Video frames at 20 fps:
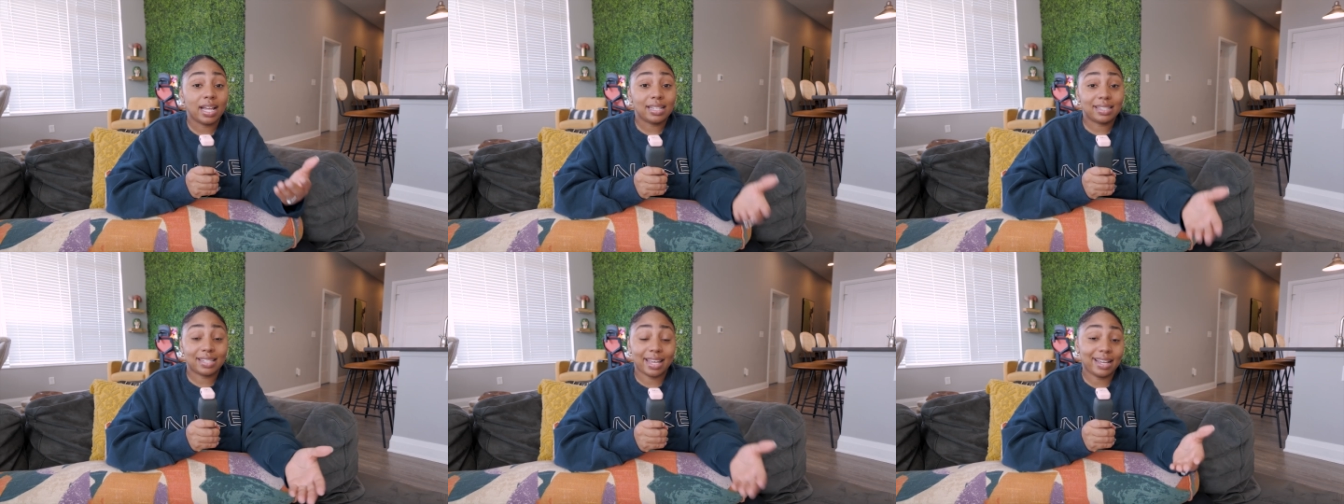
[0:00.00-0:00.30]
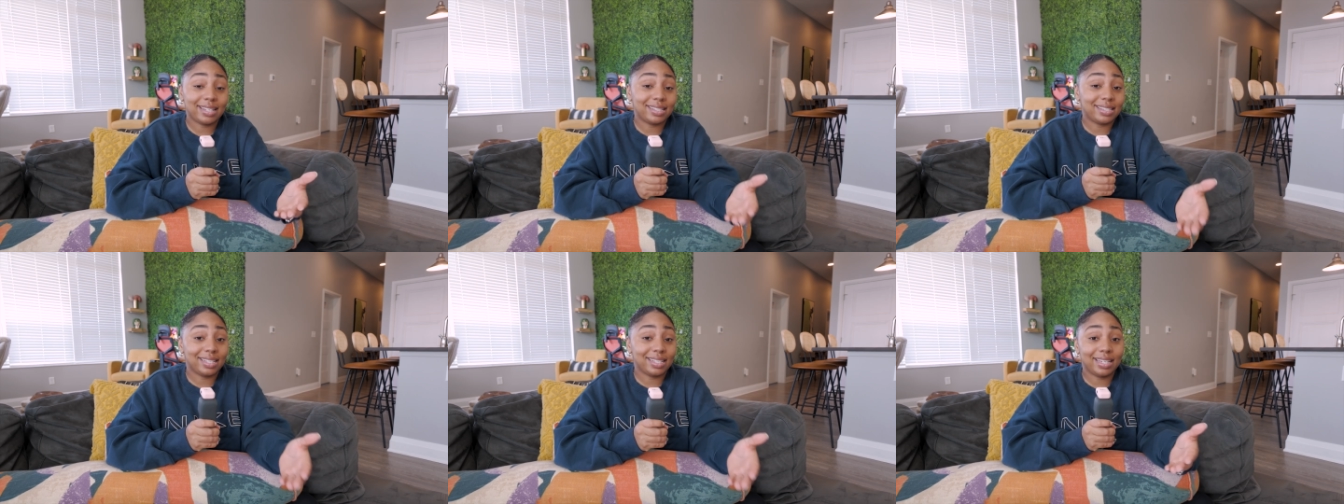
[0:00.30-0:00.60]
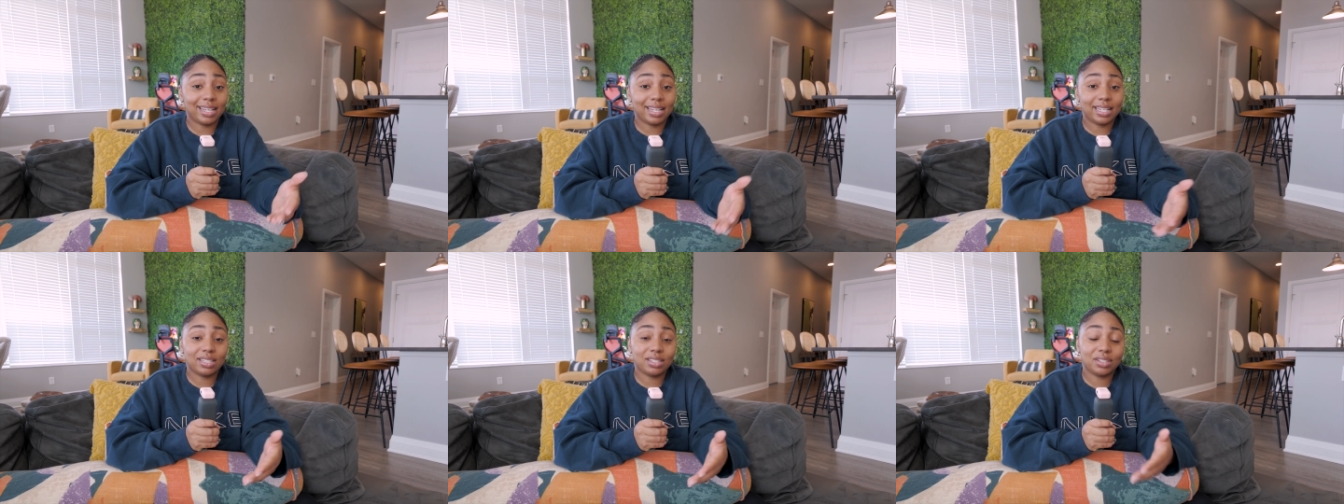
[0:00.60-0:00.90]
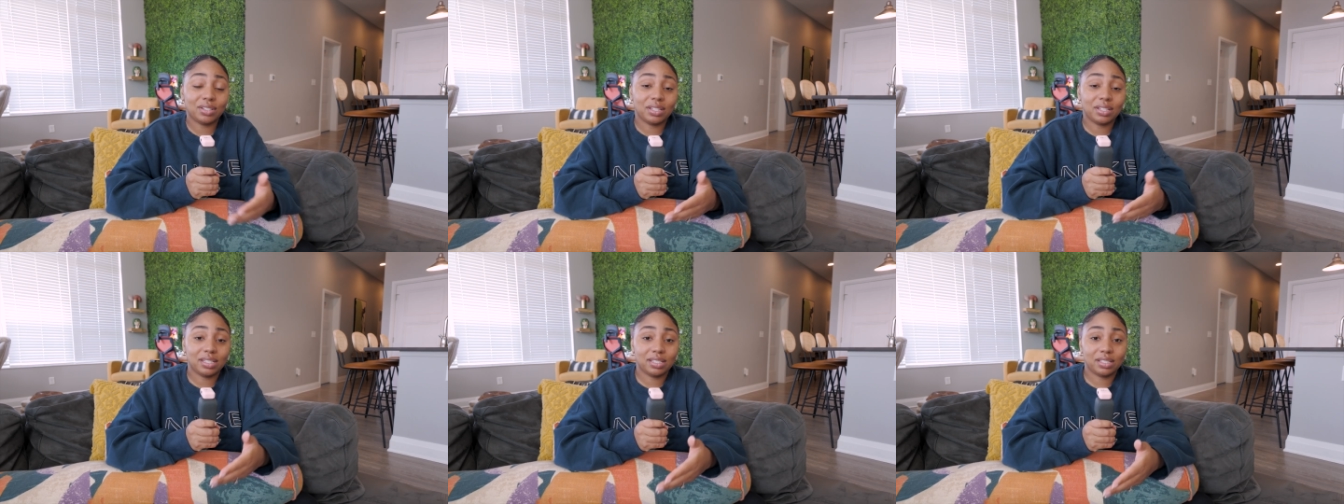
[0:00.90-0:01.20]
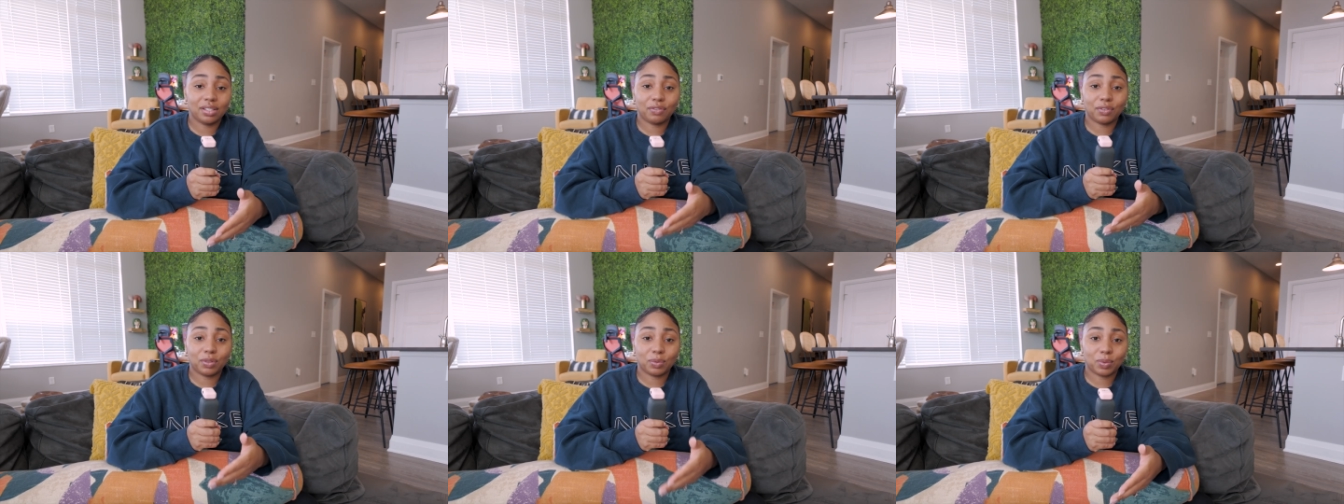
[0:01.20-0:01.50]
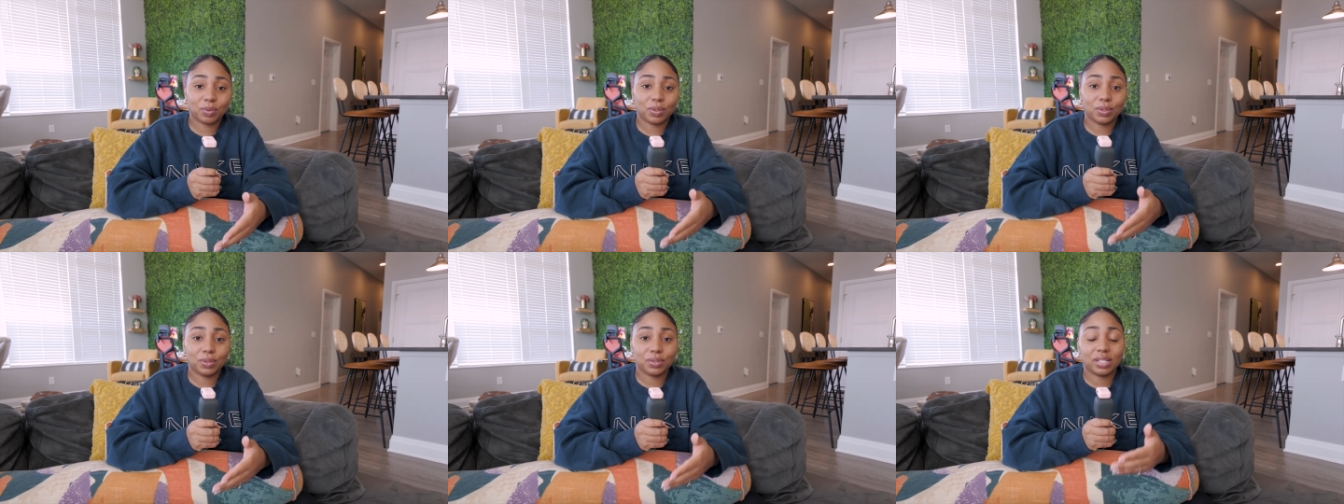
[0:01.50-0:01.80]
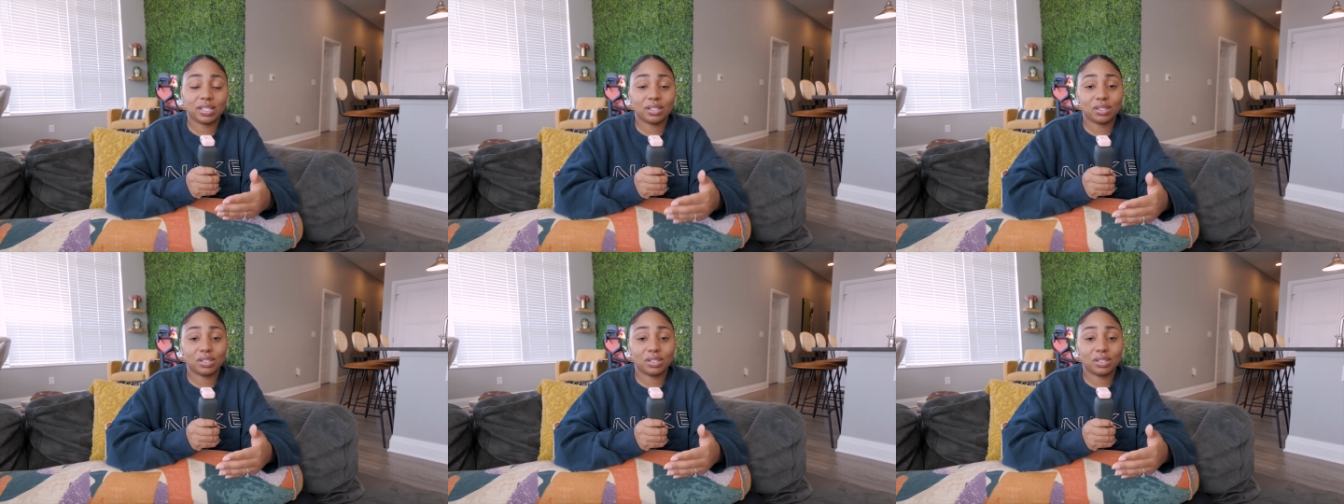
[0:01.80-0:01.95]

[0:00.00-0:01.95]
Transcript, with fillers: takes to get into these different roles.